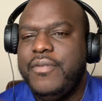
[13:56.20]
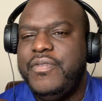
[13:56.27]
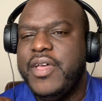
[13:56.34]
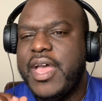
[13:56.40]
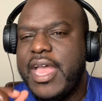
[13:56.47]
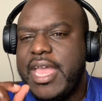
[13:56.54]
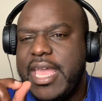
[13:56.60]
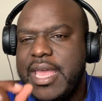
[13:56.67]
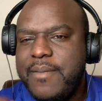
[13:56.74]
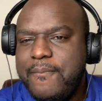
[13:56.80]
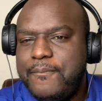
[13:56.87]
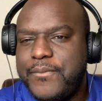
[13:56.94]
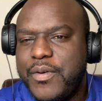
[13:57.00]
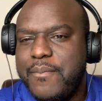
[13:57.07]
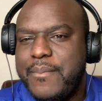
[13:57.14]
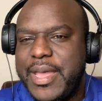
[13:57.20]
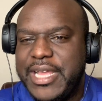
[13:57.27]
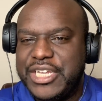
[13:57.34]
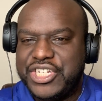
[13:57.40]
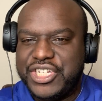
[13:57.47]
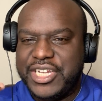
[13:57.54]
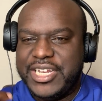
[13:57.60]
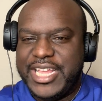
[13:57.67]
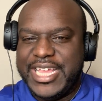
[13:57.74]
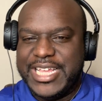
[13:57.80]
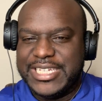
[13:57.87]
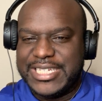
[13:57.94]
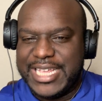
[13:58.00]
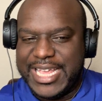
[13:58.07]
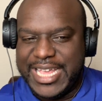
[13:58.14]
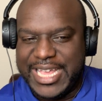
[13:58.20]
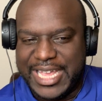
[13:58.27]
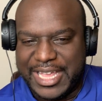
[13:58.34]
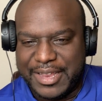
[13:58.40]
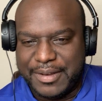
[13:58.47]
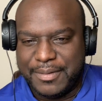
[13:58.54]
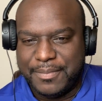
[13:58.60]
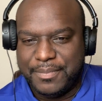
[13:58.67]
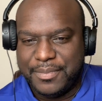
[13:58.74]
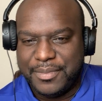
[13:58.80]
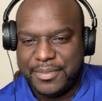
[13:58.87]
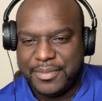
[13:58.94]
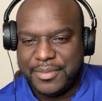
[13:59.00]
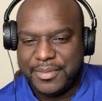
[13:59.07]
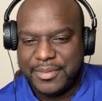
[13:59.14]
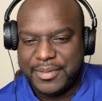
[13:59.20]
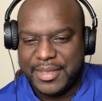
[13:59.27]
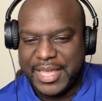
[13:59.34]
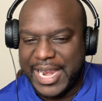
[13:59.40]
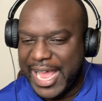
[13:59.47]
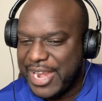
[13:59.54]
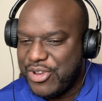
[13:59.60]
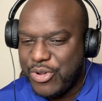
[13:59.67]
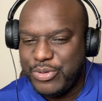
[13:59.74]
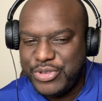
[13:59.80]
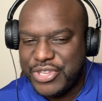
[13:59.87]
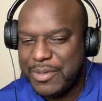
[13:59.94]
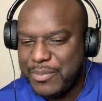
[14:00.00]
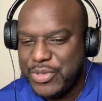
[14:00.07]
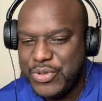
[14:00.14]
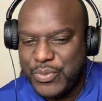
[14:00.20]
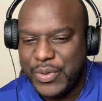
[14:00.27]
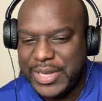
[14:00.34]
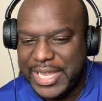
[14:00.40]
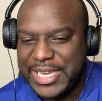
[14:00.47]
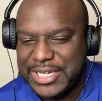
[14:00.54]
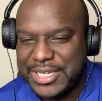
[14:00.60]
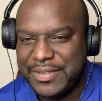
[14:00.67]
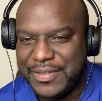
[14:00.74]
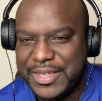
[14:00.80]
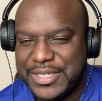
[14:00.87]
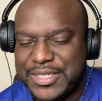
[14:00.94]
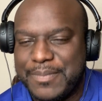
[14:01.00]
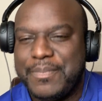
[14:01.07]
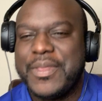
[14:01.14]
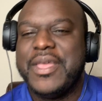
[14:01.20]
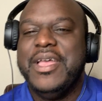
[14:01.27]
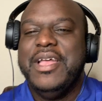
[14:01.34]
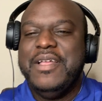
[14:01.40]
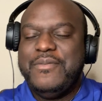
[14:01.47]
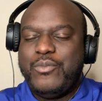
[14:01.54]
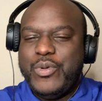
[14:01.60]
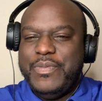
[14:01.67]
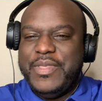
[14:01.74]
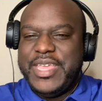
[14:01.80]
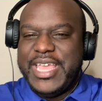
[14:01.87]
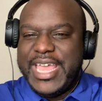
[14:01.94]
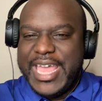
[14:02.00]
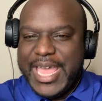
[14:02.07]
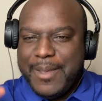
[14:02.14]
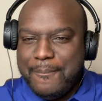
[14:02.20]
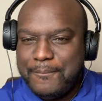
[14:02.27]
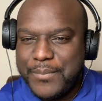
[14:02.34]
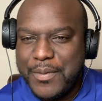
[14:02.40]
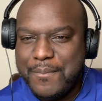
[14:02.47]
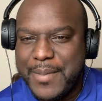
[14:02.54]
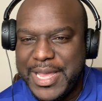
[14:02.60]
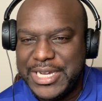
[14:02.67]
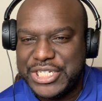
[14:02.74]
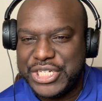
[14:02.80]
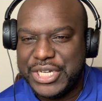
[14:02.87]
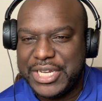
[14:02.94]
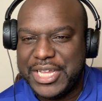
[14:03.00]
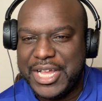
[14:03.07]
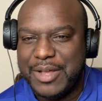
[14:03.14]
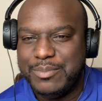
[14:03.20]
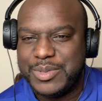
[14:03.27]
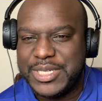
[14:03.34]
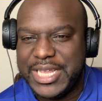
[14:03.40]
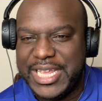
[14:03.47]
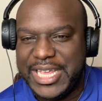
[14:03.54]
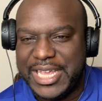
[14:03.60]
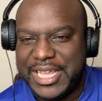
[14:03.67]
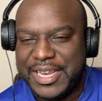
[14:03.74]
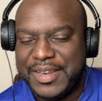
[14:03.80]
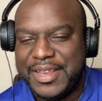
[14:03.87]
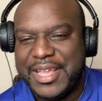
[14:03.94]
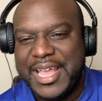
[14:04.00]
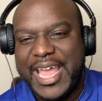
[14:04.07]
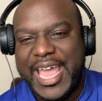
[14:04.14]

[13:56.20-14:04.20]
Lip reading: the information is in. And I know some of you relate to this. When the information comes in